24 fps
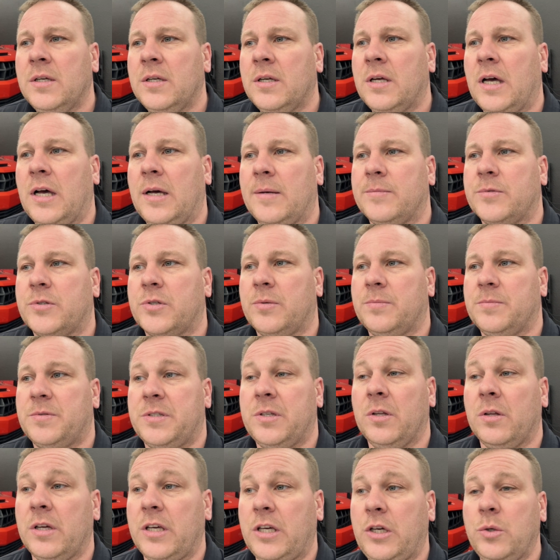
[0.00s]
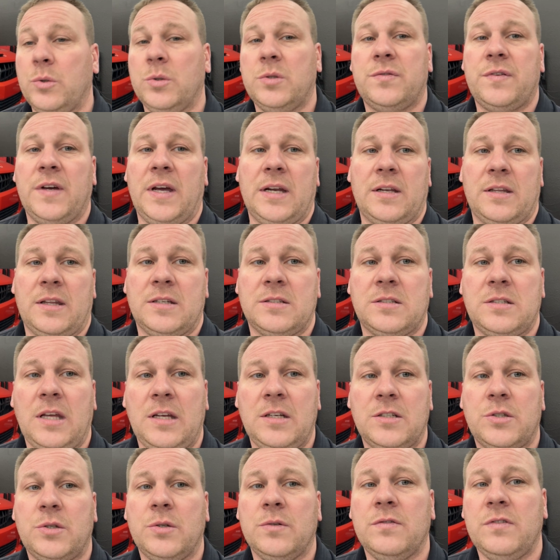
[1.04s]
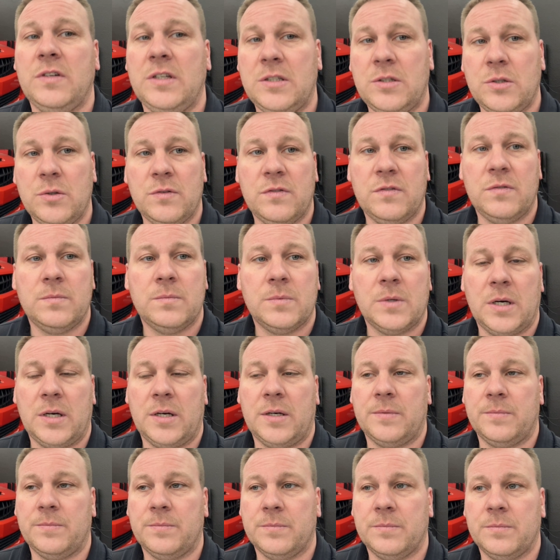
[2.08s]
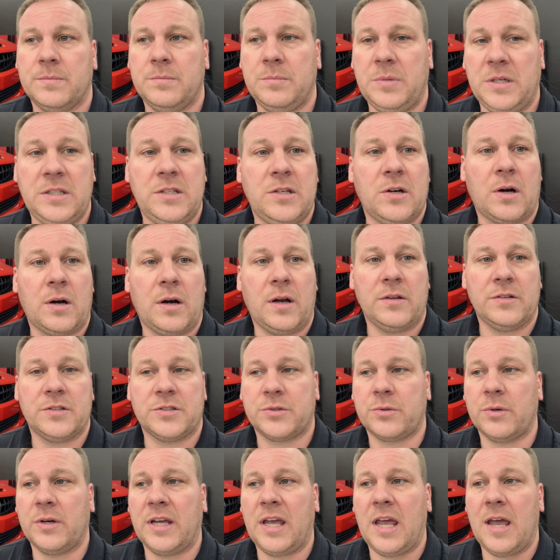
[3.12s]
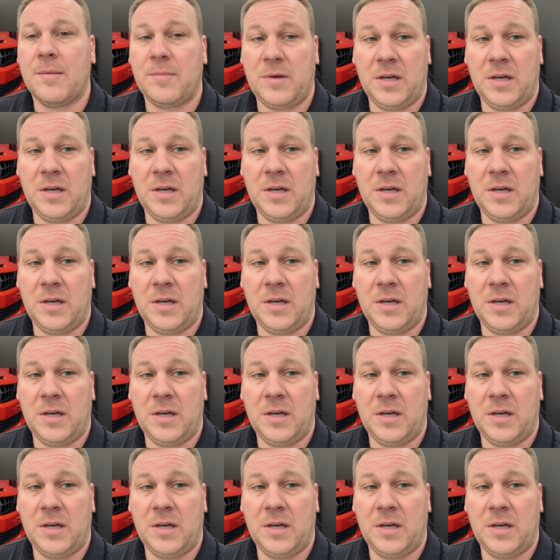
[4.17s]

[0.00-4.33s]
So I'm still a huge fan of that Stage 2 V2 BTR Ls3 cam.